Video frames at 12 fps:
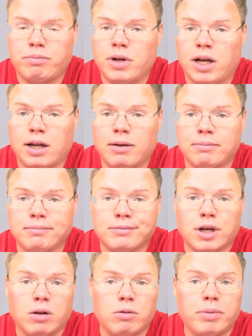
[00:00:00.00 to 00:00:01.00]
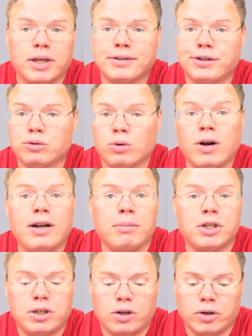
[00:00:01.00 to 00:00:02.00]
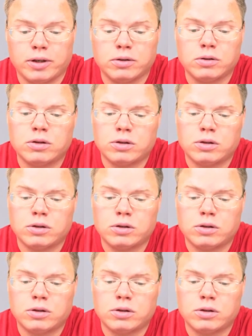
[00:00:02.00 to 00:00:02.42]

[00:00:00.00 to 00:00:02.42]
colored pencils or any materials.